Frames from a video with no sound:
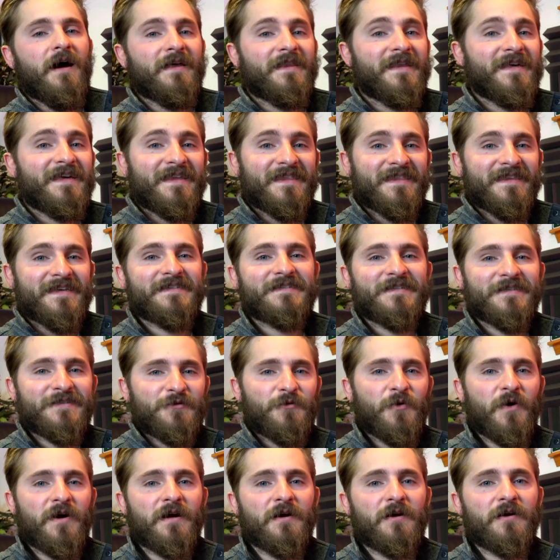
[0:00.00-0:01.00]
I think this is
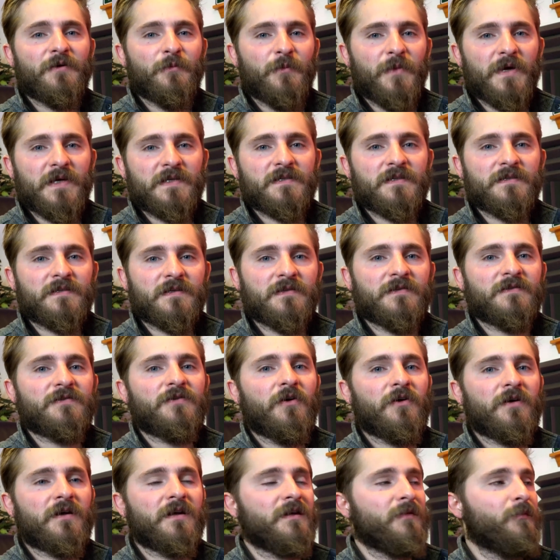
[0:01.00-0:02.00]
where mixes can
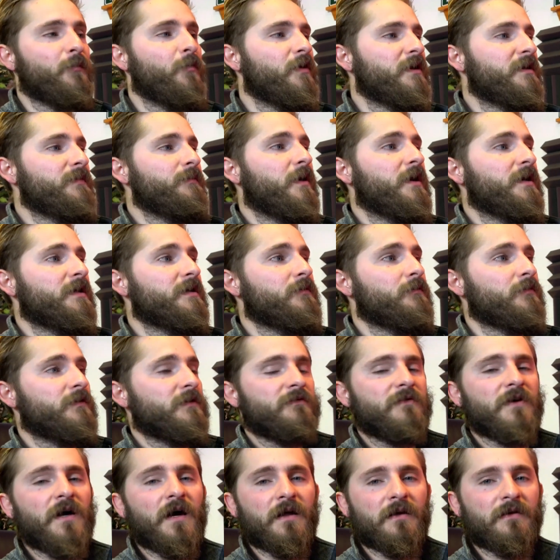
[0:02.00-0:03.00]
start getting pretty muddy when
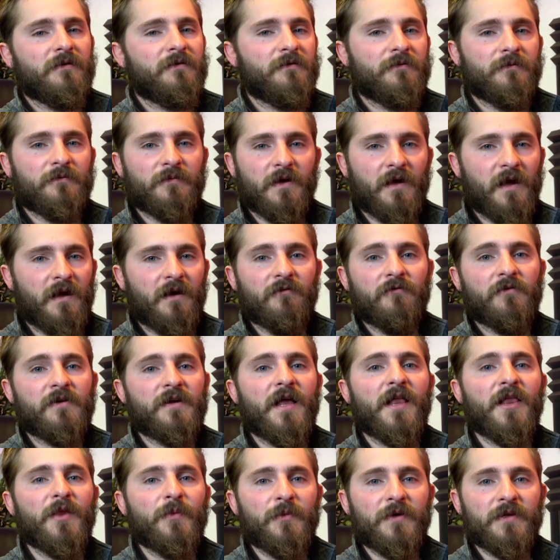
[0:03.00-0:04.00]
you've got every
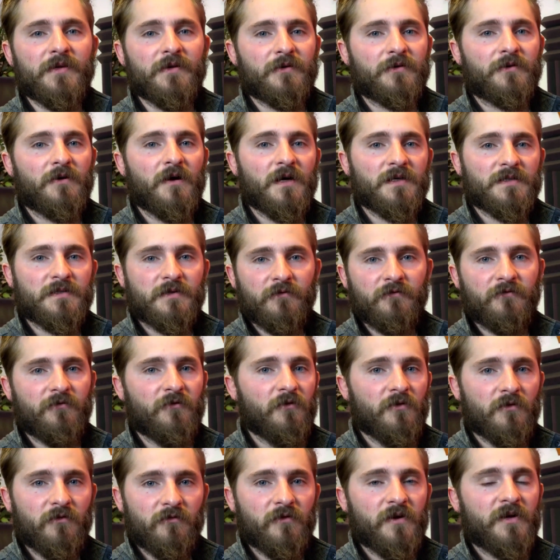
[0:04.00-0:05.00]
element across the
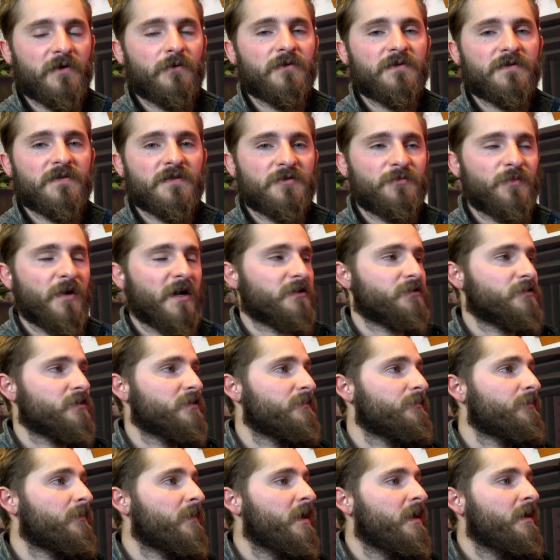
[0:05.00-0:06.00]
full frequency
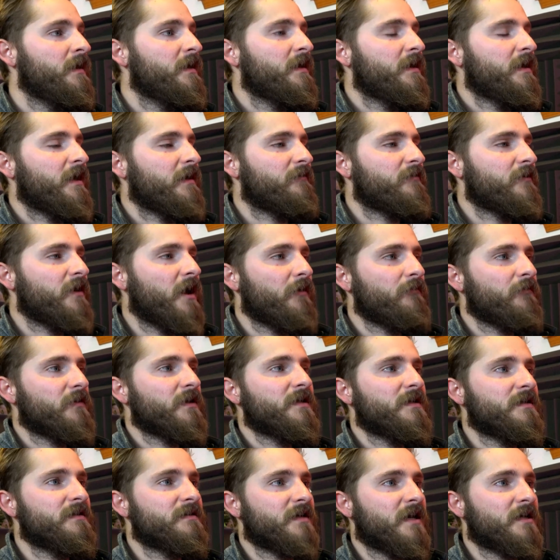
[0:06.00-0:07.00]
spectrum. If you're not
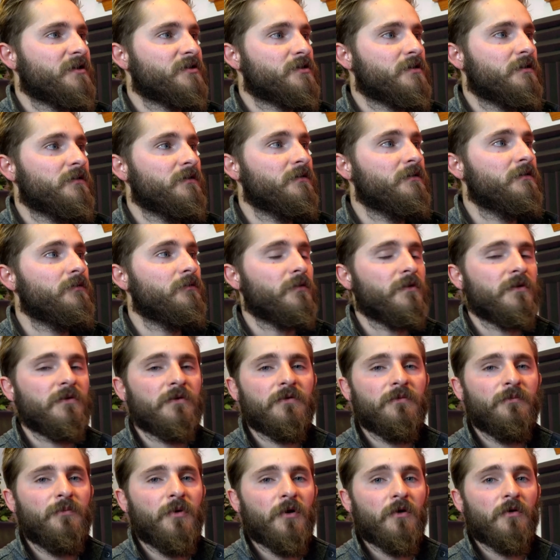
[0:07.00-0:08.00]
really intentional
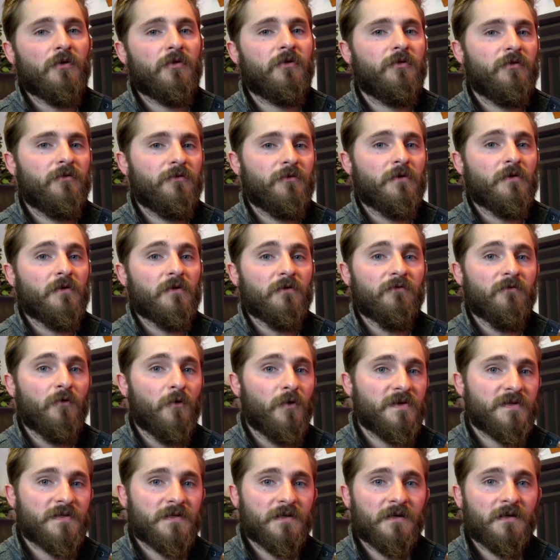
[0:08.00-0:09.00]
with both your
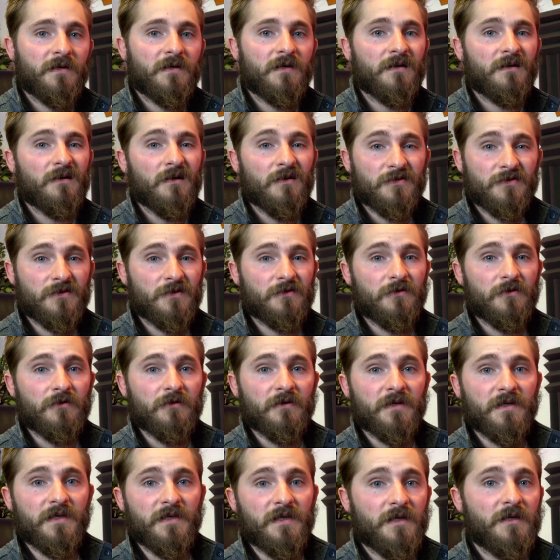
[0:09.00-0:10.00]
voicing and also
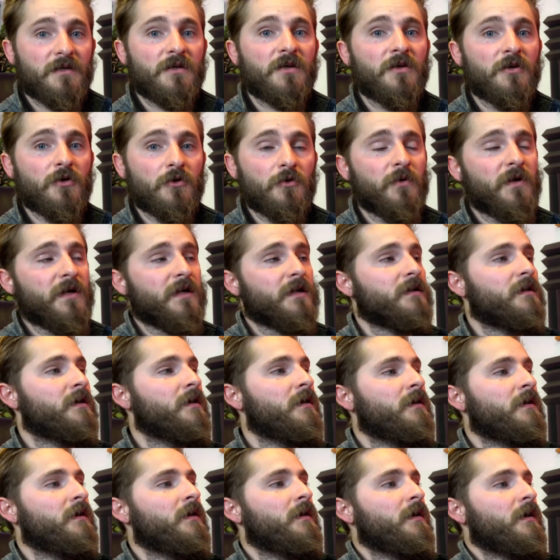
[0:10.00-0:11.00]
your EQing,
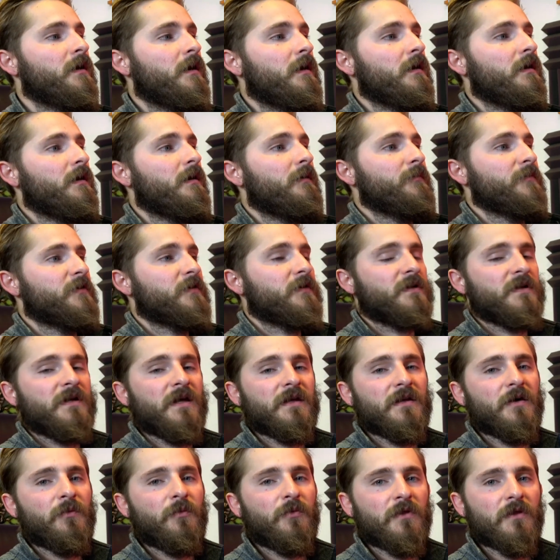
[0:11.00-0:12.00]
you can
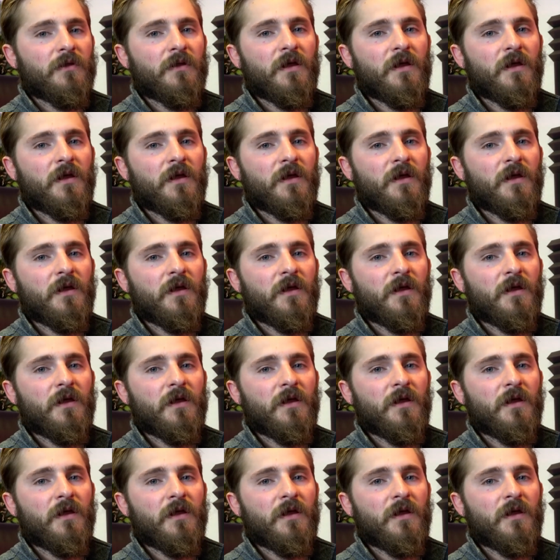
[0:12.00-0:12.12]
end up with a